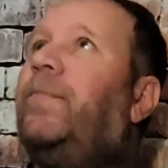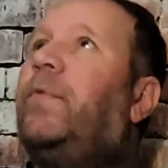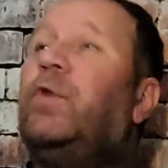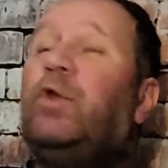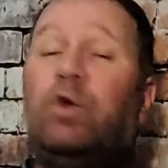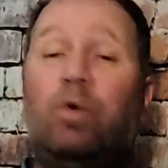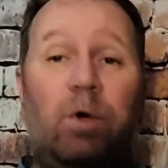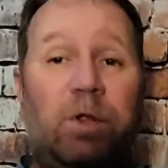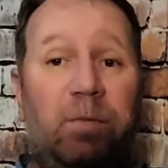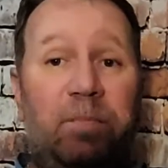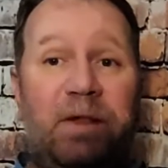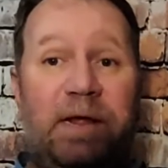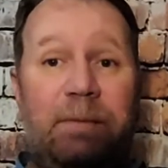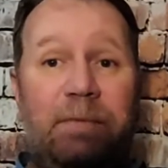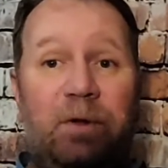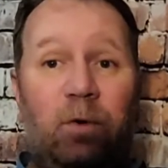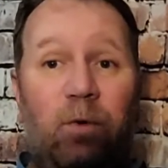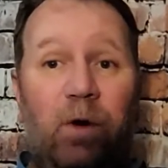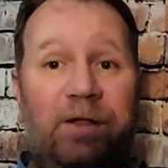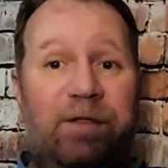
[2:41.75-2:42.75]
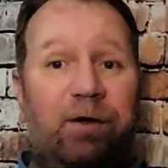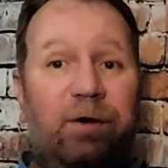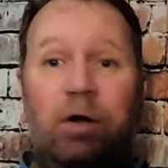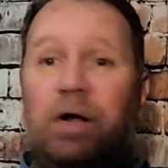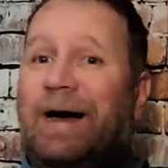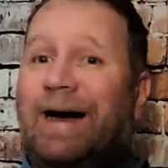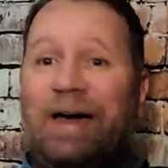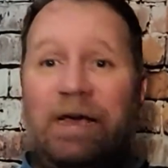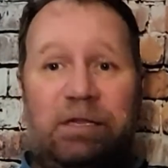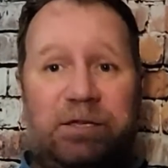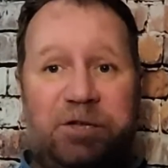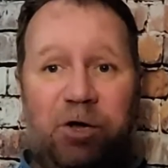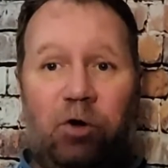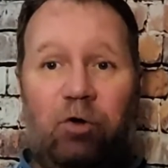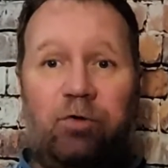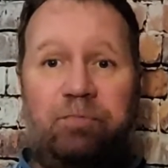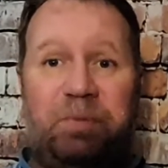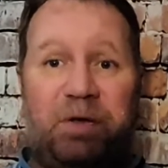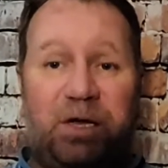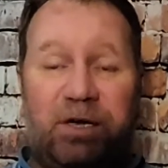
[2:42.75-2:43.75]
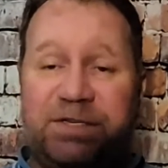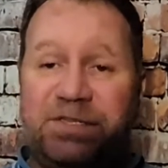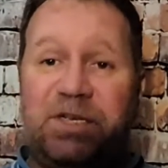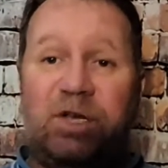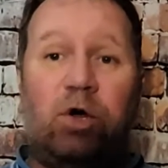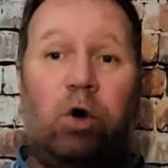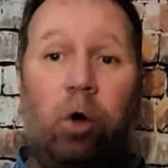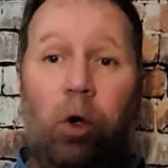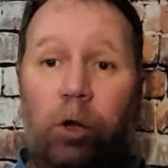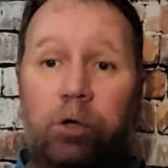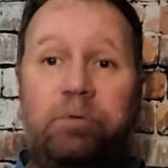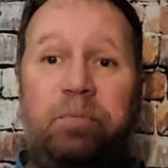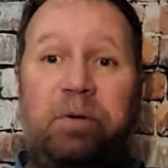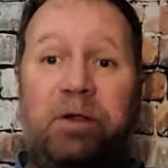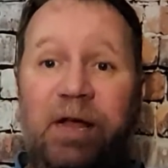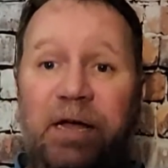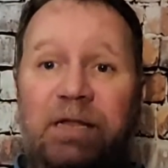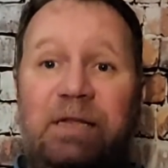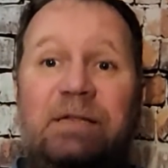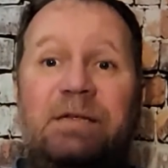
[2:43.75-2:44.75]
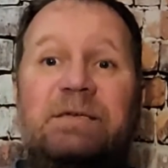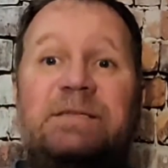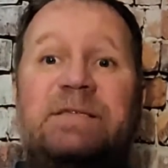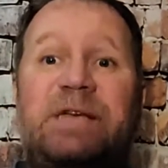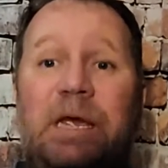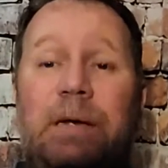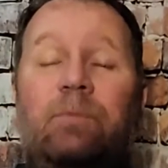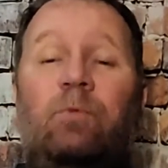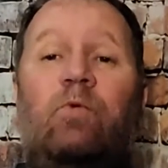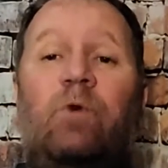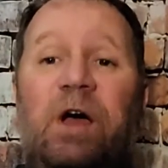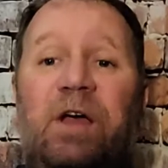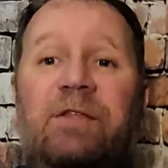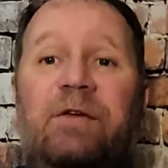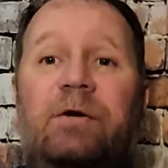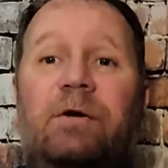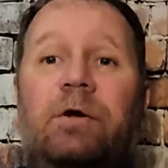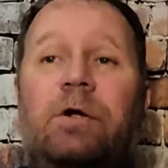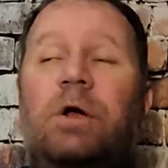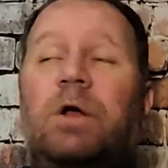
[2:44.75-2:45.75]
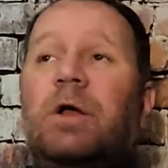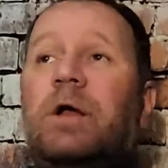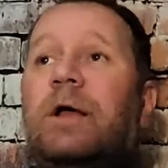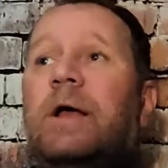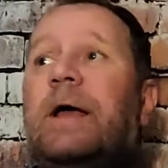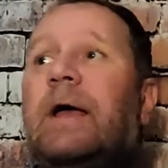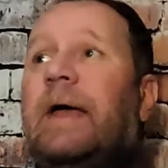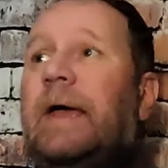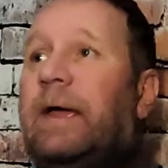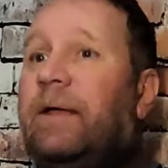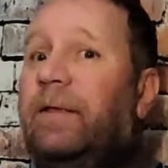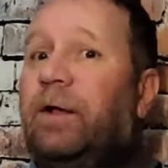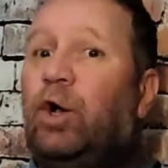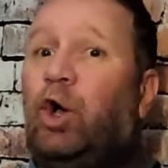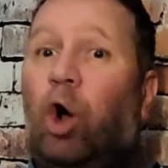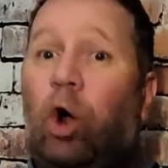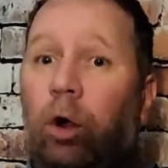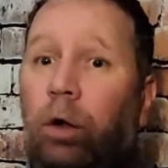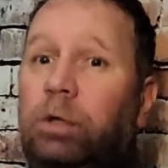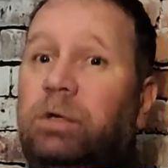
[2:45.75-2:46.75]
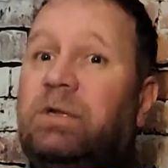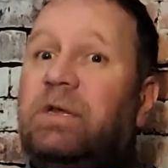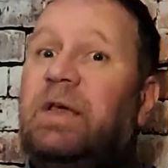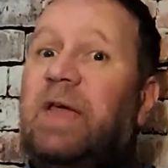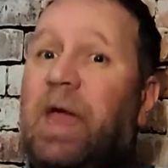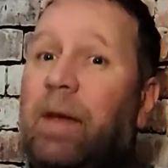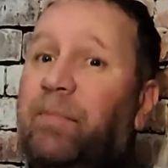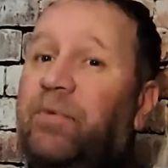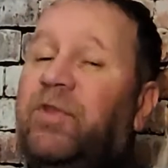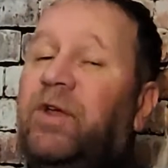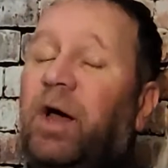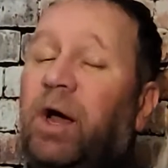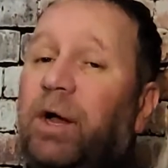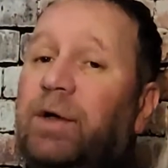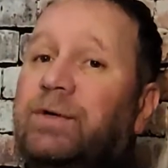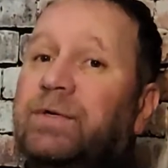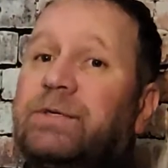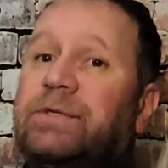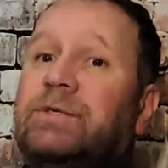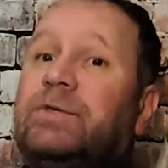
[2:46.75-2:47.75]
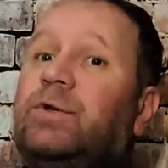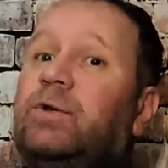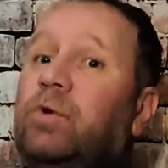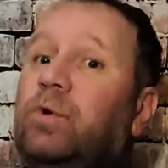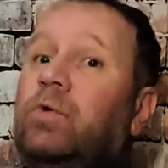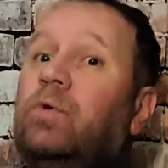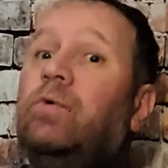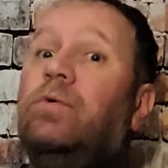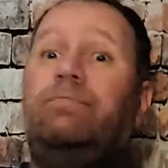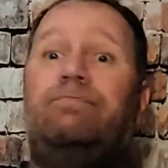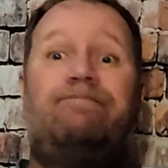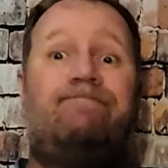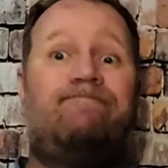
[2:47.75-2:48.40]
You want to blame the weather? I don't. Because the Colts played in the same weather. And the Colts kept us to